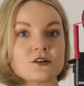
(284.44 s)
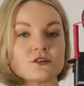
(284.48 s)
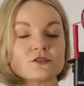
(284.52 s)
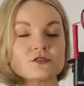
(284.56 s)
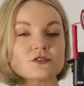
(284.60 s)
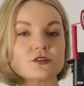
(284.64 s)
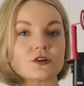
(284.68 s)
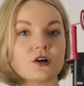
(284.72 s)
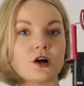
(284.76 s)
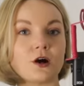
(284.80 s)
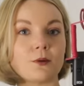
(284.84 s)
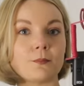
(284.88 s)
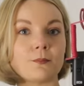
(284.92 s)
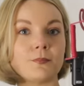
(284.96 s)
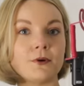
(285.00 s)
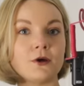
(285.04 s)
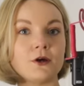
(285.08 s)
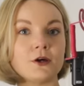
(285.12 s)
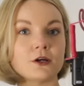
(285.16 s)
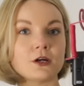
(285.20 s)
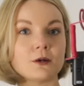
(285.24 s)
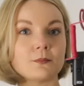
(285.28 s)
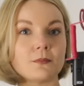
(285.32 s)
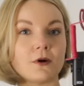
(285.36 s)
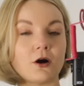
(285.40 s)
also got
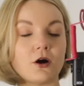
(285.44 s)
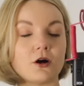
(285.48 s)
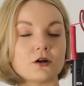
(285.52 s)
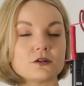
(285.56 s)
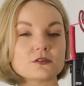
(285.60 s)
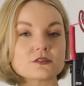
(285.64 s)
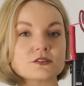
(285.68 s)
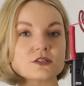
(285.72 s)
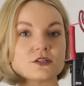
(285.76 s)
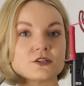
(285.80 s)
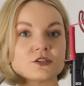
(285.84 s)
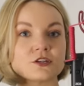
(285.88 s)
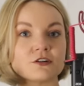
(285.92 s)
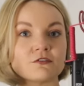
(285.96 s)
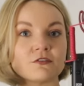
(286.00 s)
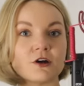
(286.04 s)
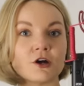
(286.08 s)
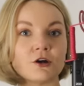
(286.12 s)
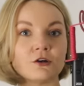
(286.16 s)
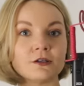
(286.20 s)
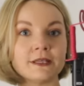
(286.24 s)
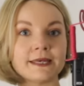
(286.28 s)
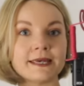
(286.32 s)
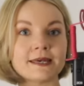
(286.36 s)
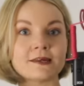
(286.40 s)
bergamot,
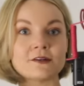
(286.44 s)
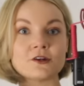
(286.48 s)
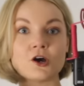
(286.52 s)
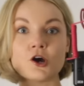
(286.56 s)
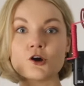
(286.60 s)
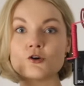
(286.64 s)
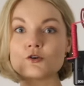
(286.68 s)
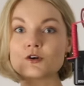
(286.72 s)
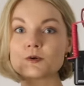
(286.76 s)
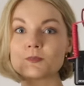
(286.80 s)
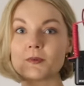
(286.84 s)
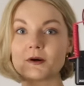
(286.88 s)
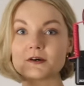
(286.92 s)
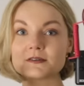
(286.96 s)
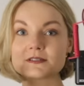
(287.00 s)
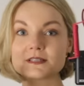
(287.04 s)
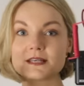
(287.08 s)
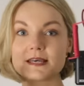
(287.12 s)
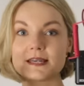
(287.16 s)
neroli, and oak moss